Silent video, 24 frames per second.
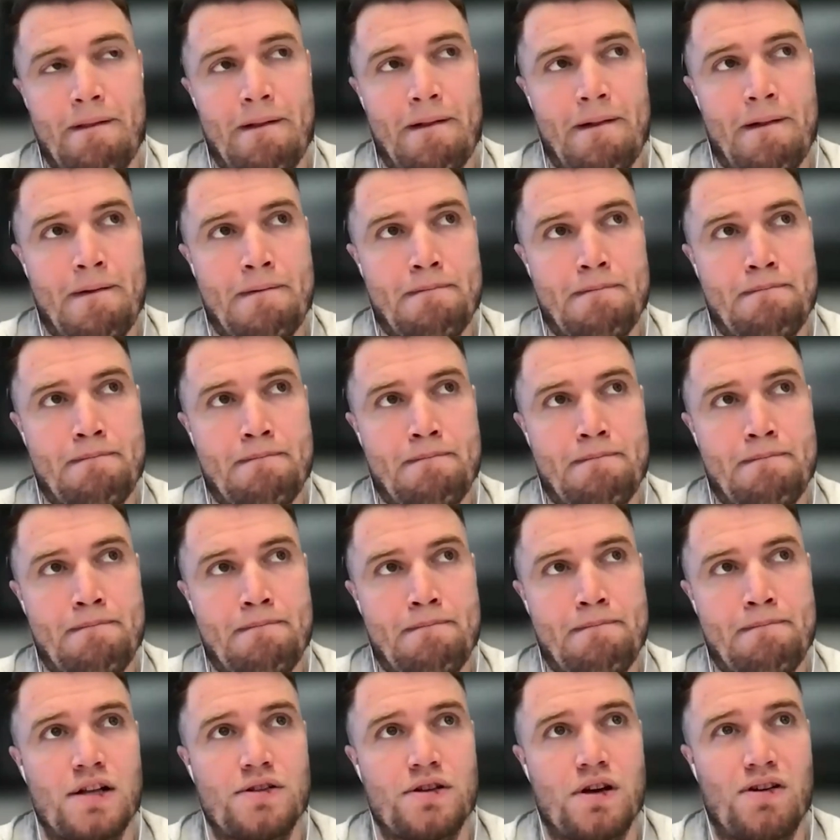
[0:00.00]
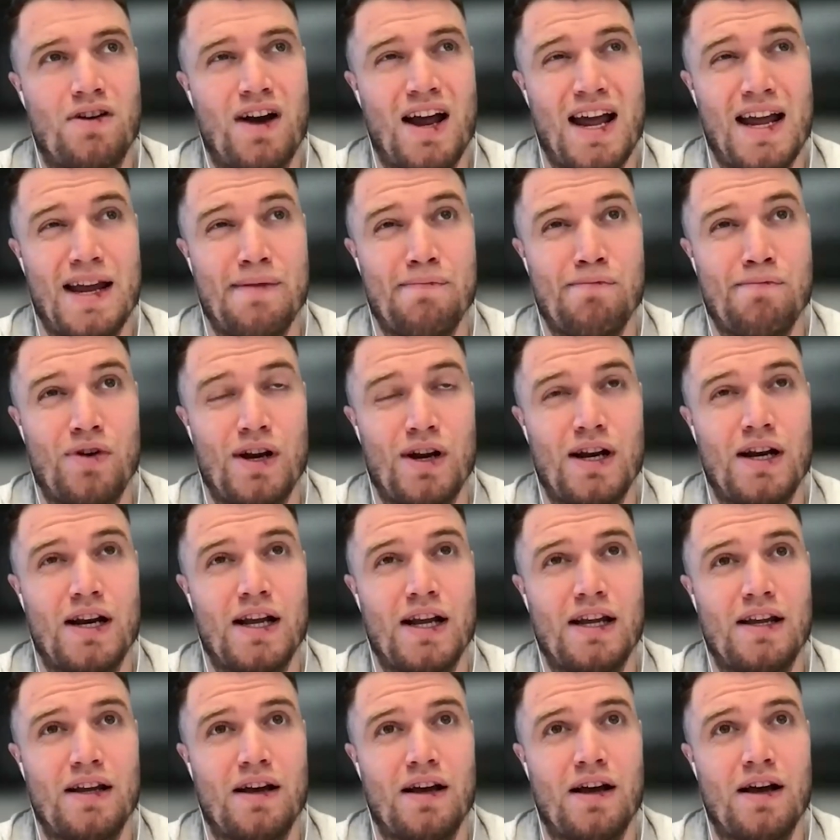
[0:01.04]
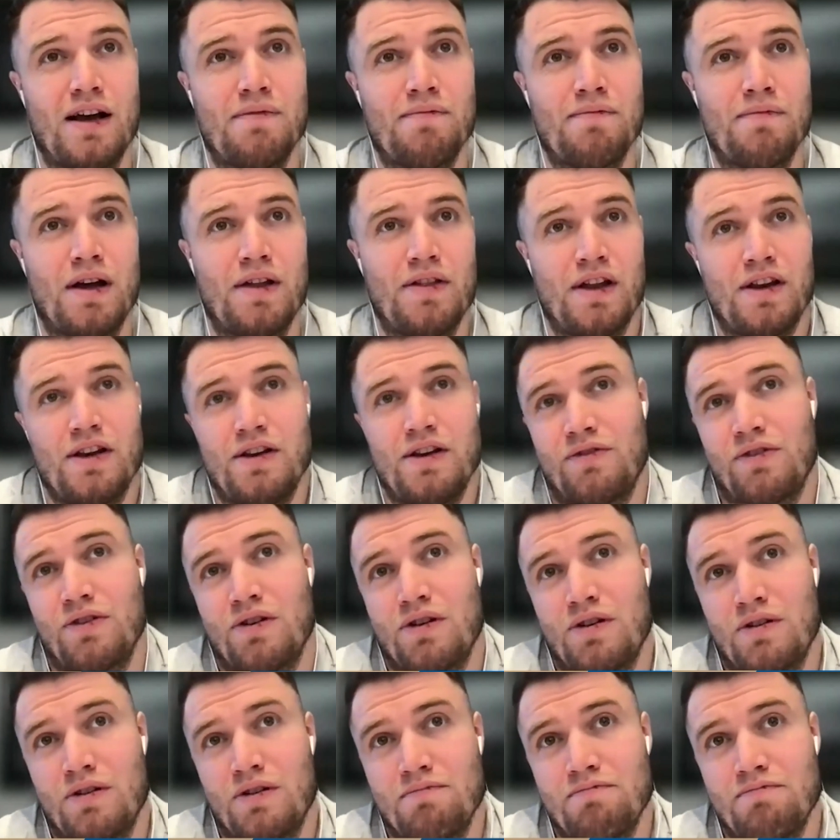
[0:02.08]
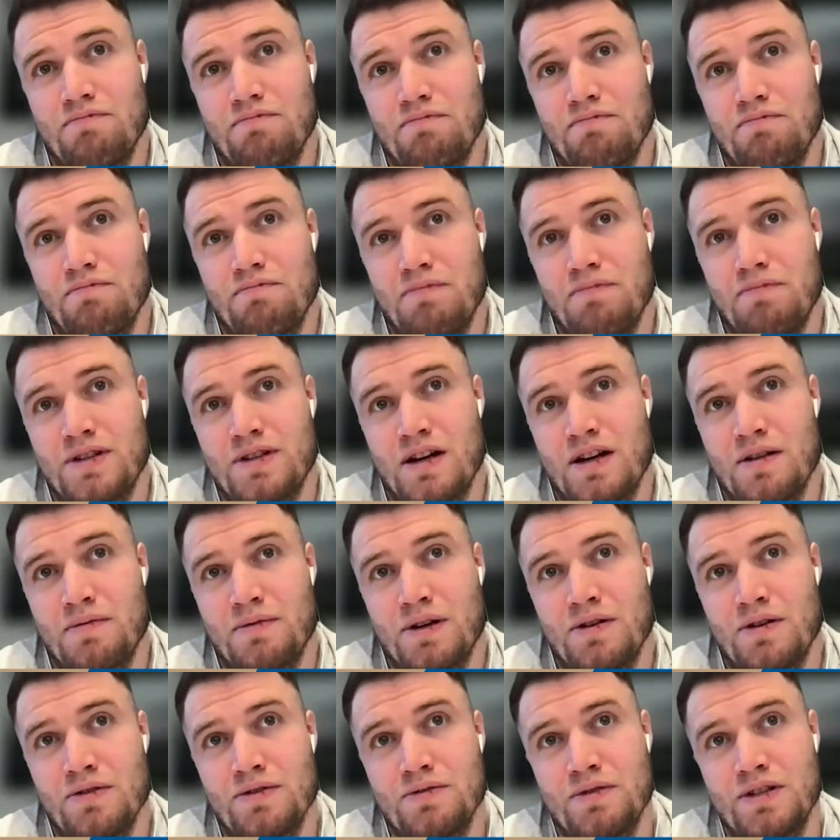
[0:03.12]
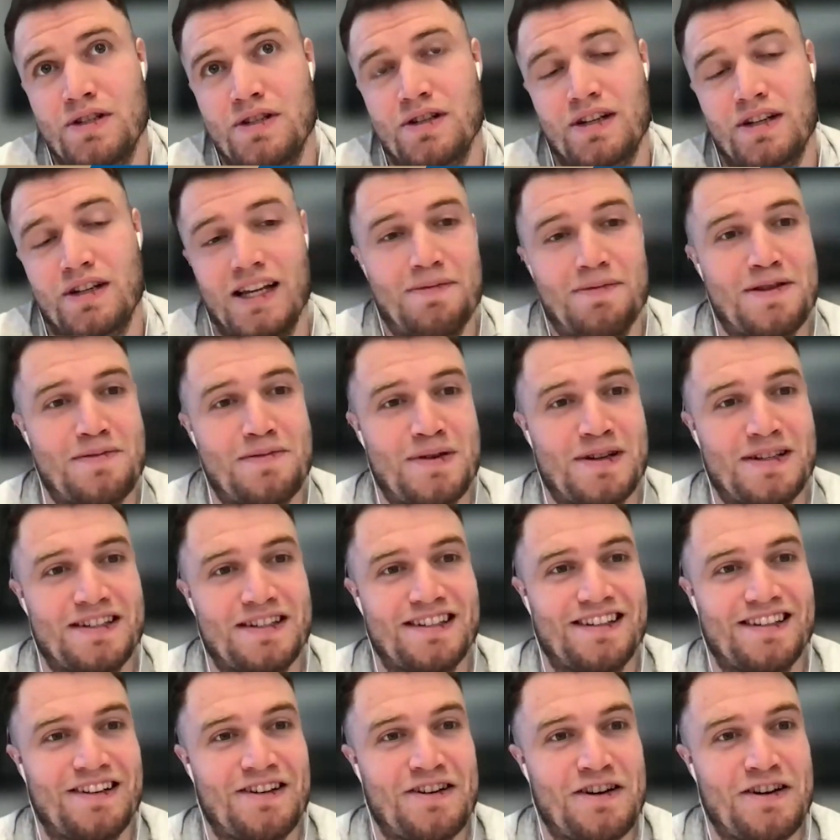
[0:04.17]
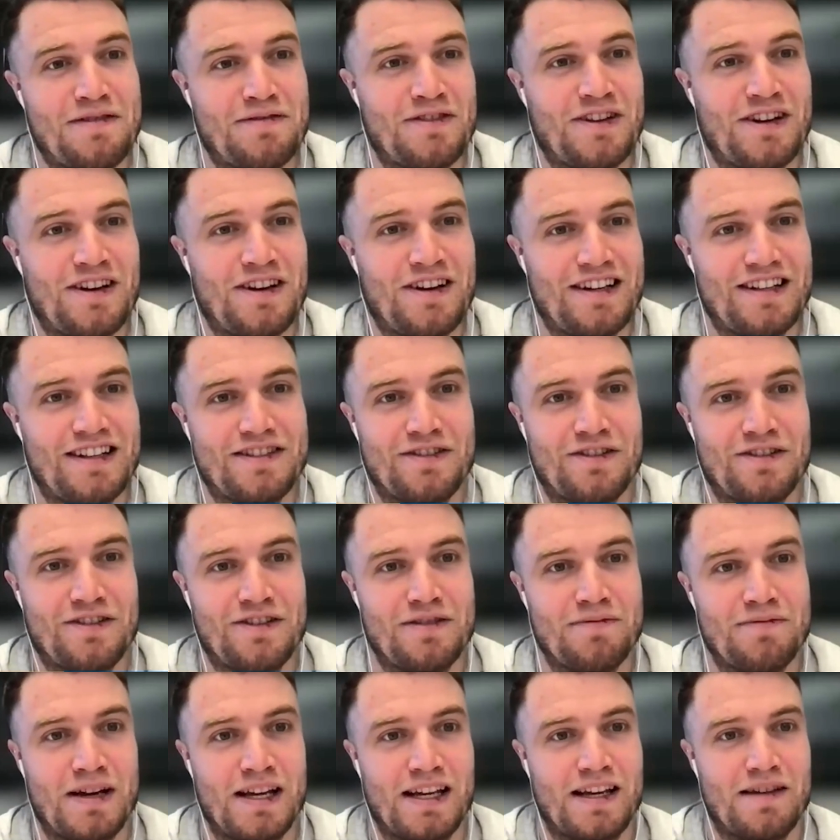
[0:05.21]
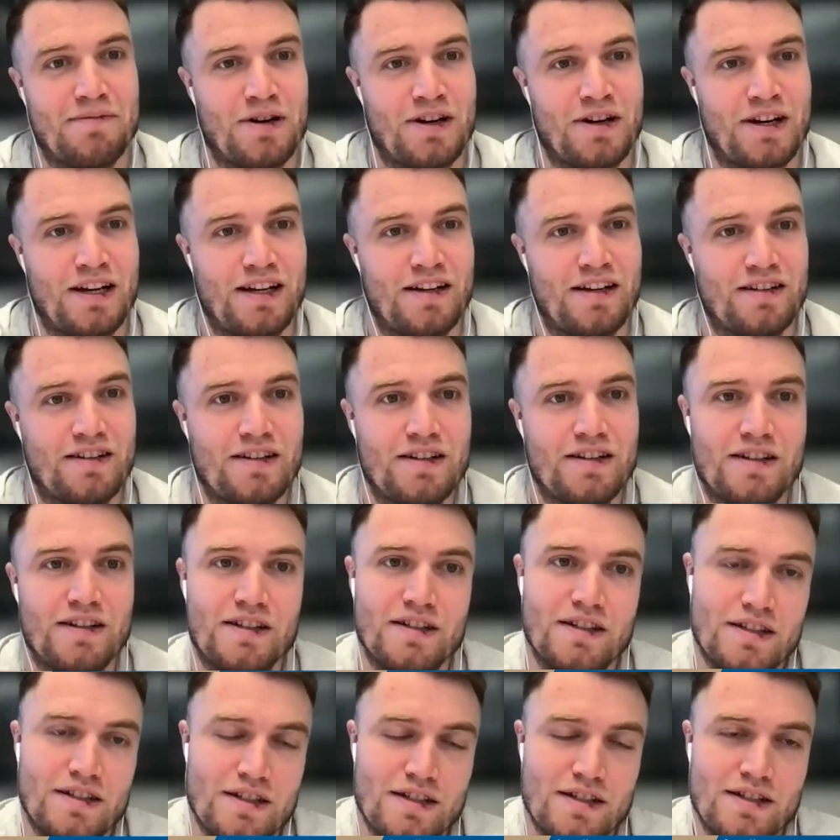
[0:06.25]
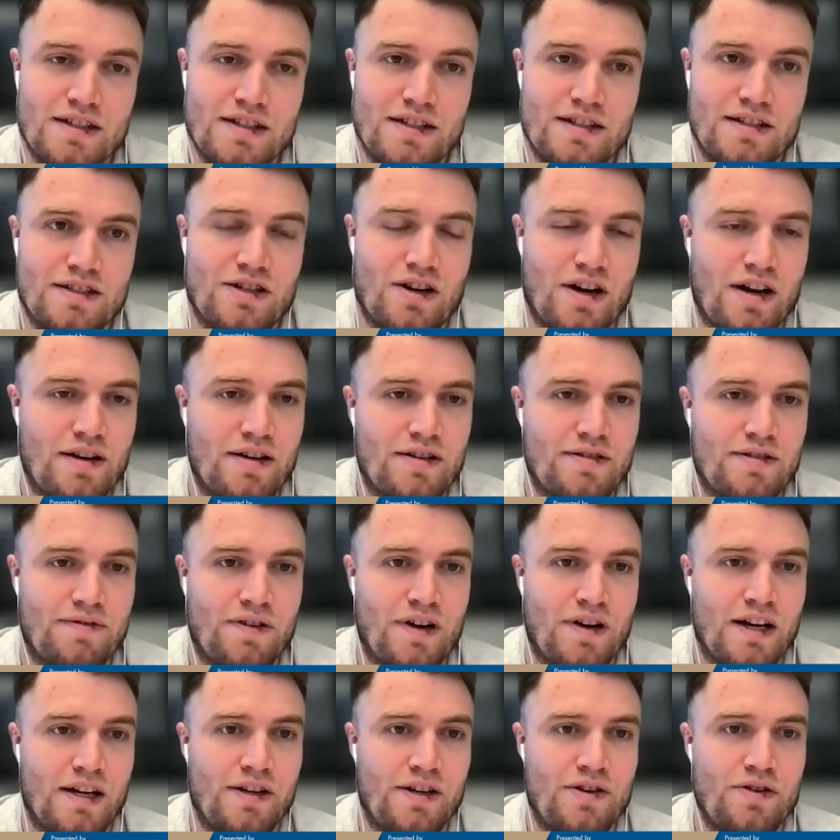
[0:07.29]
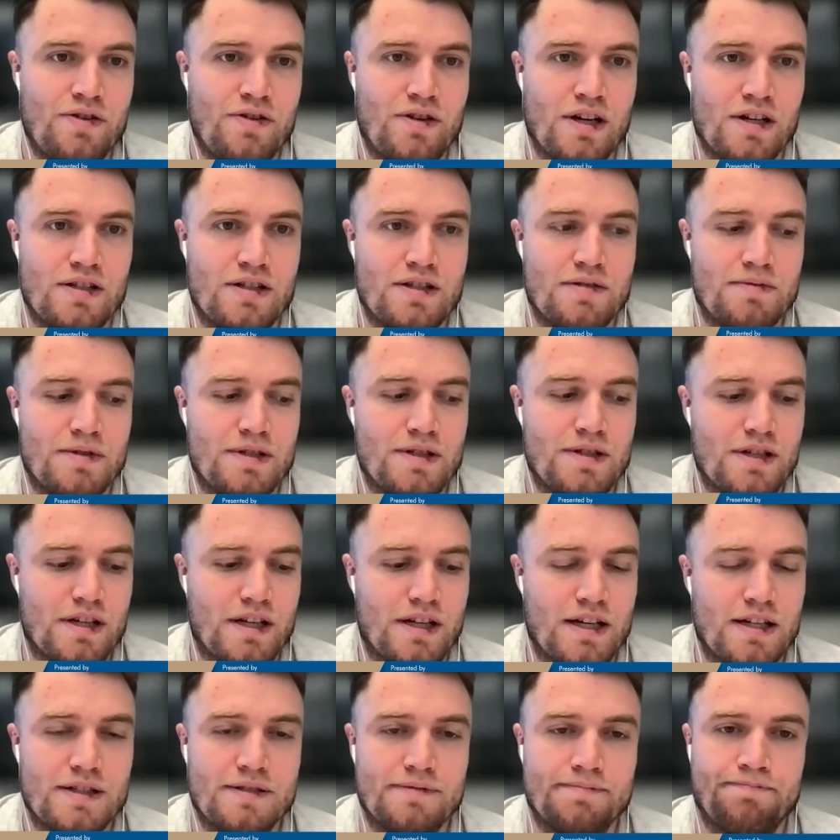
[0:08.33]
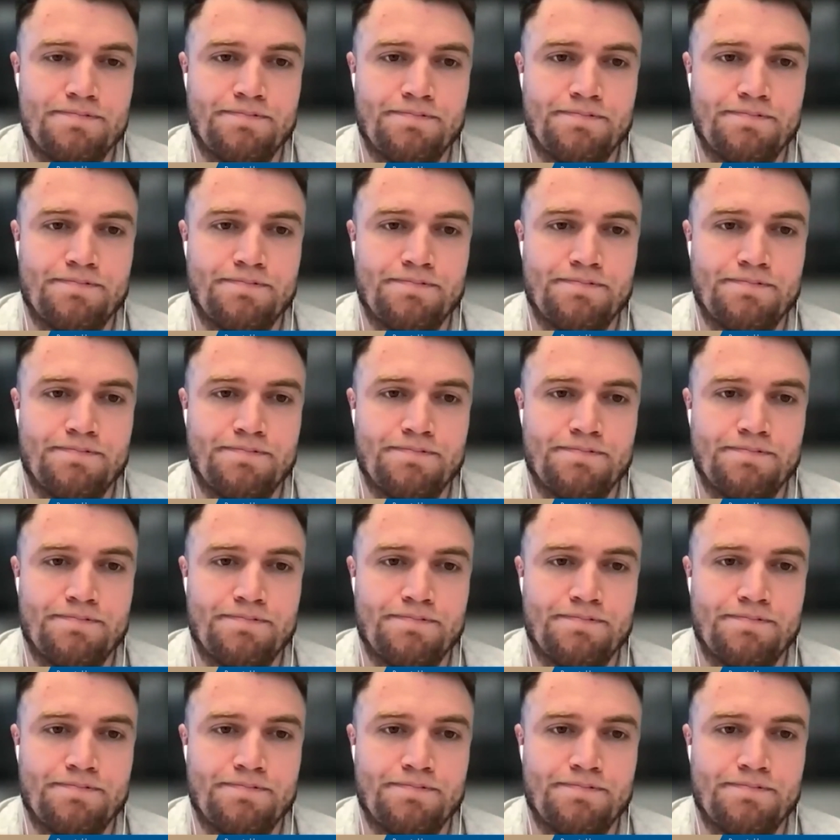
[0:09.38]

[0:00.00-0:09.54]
So that's our aim, really. And then you've got medium-term goals, which are keeping the business alive and the lights on and making money and trying to find new customers, I guess.